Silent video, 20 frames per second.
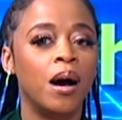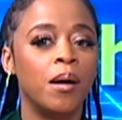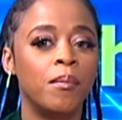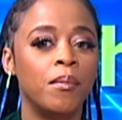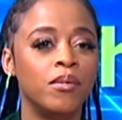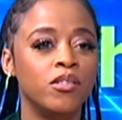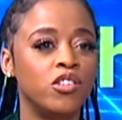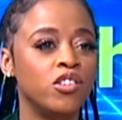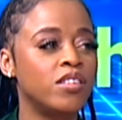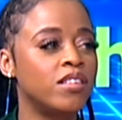
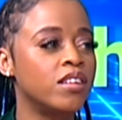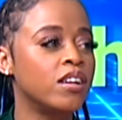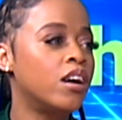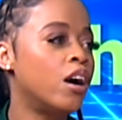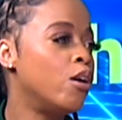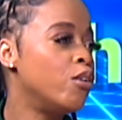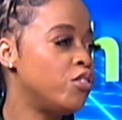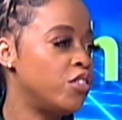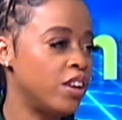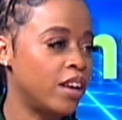just the
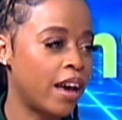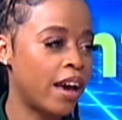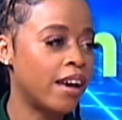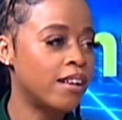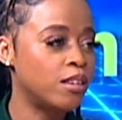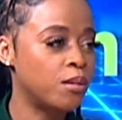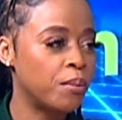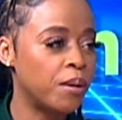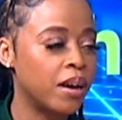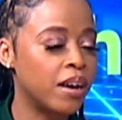coaching
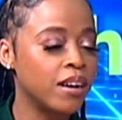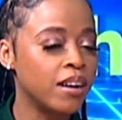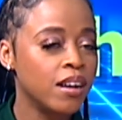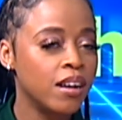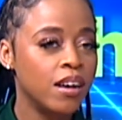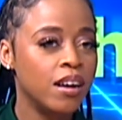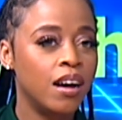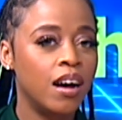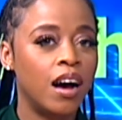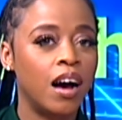aspect.
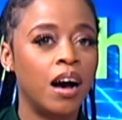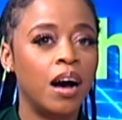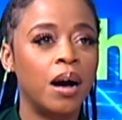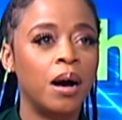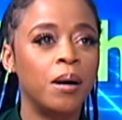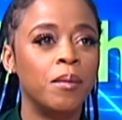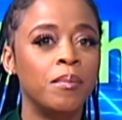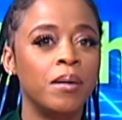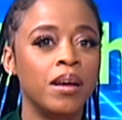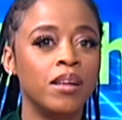
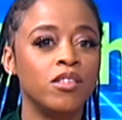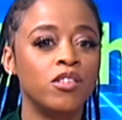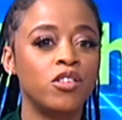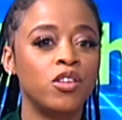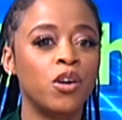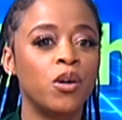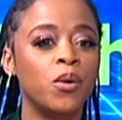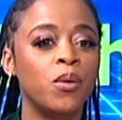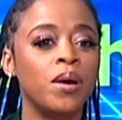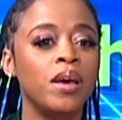And
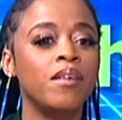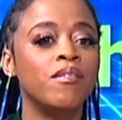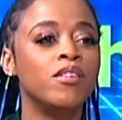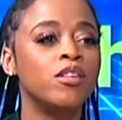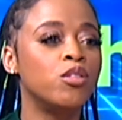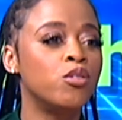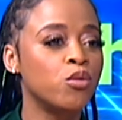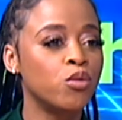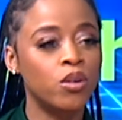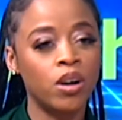so
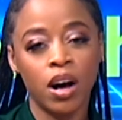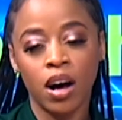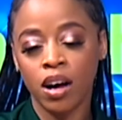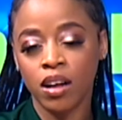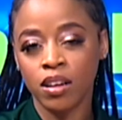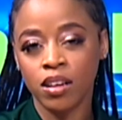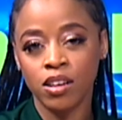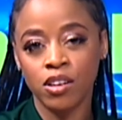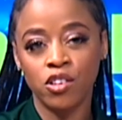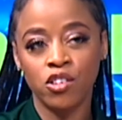even through
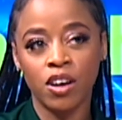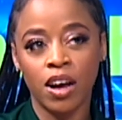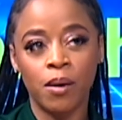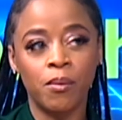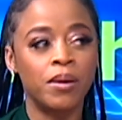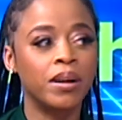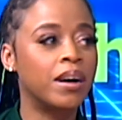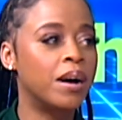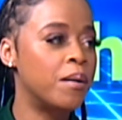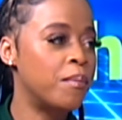college, I
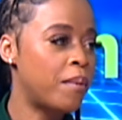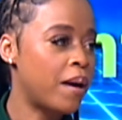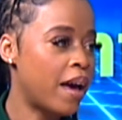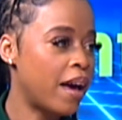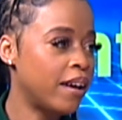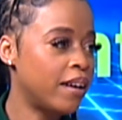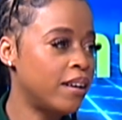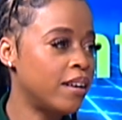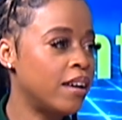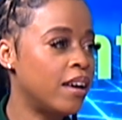would come
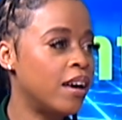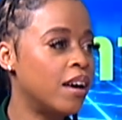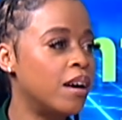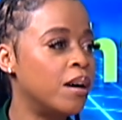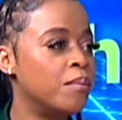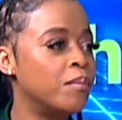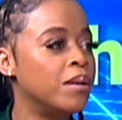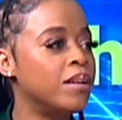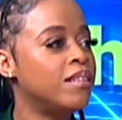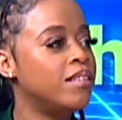back
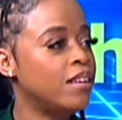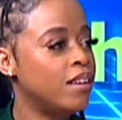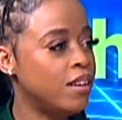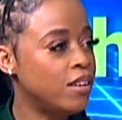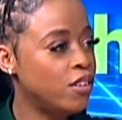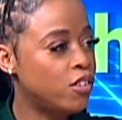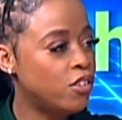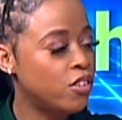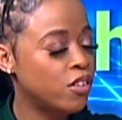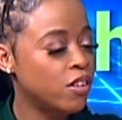and
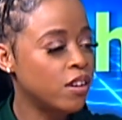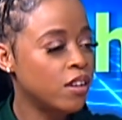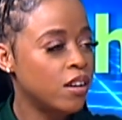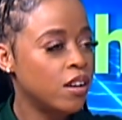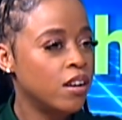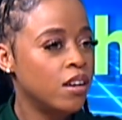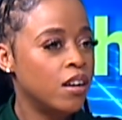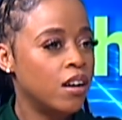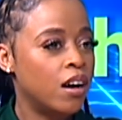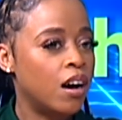teach,
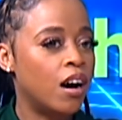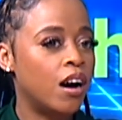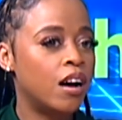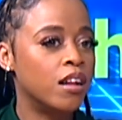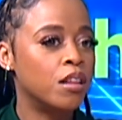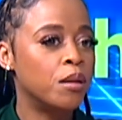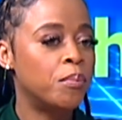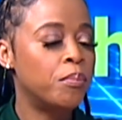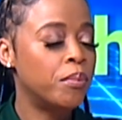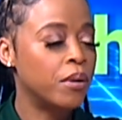
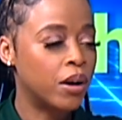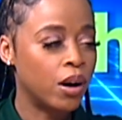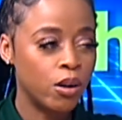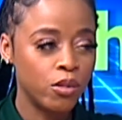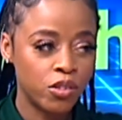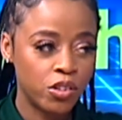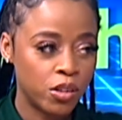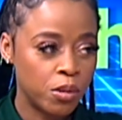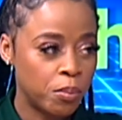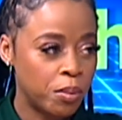
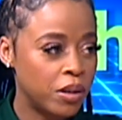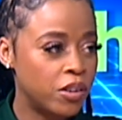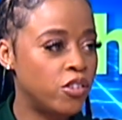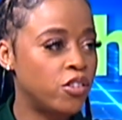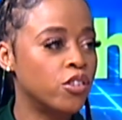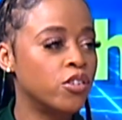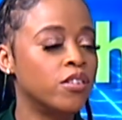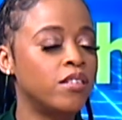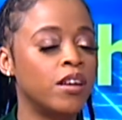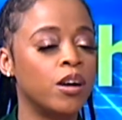coach the
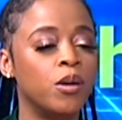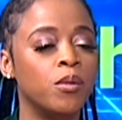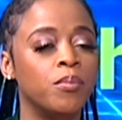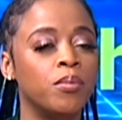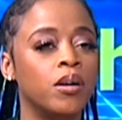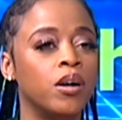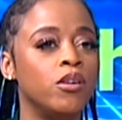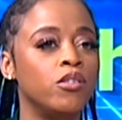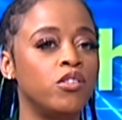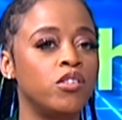pitchers, help
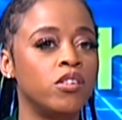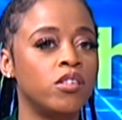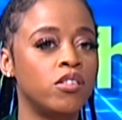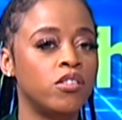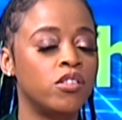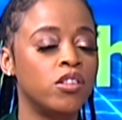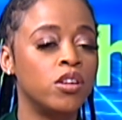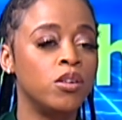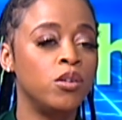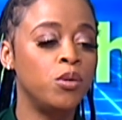
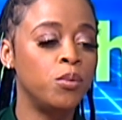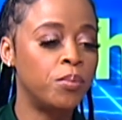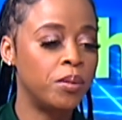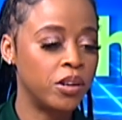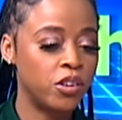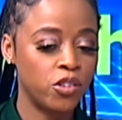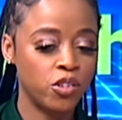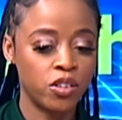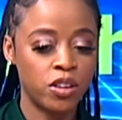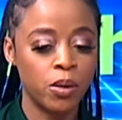coach the new
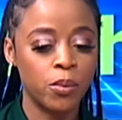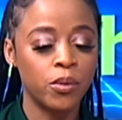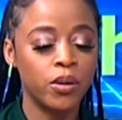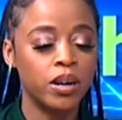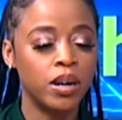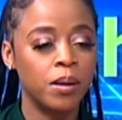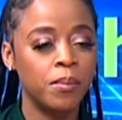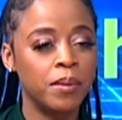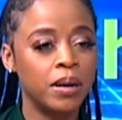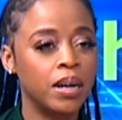pitchers that were
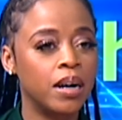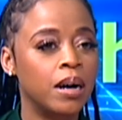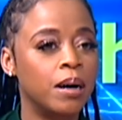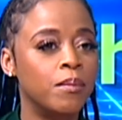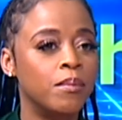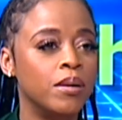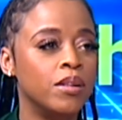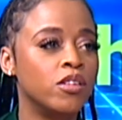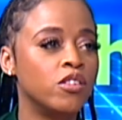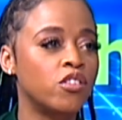coming
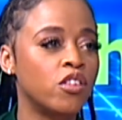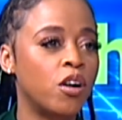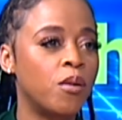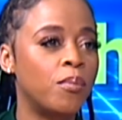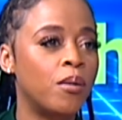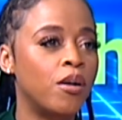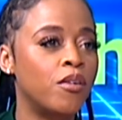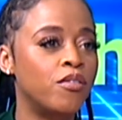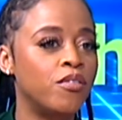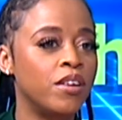up in the
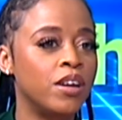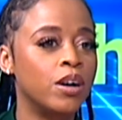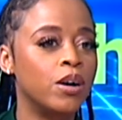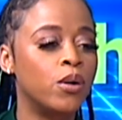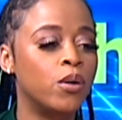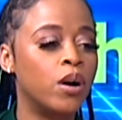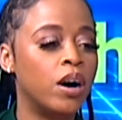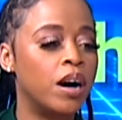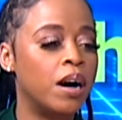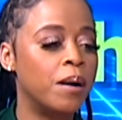softball
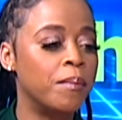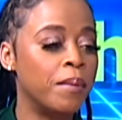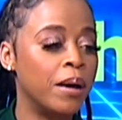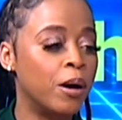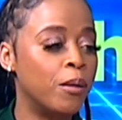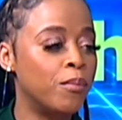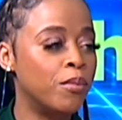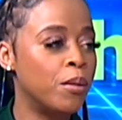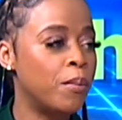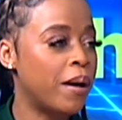field,
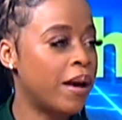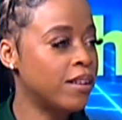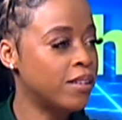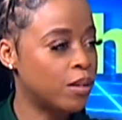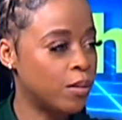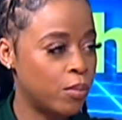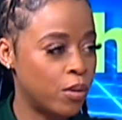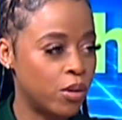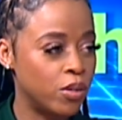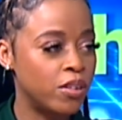help the
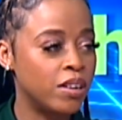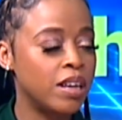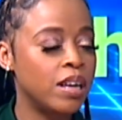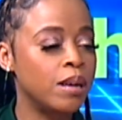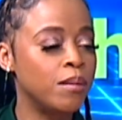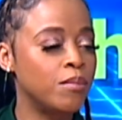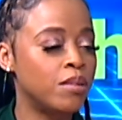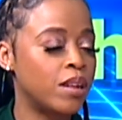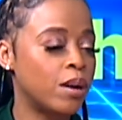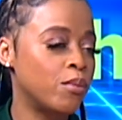basketball
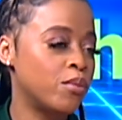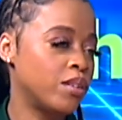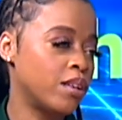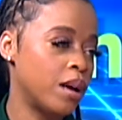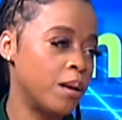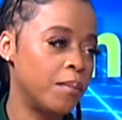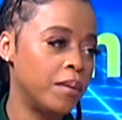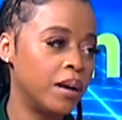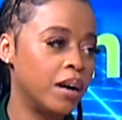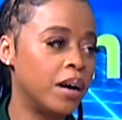teams that was
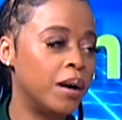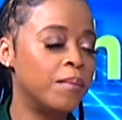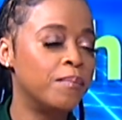coming up.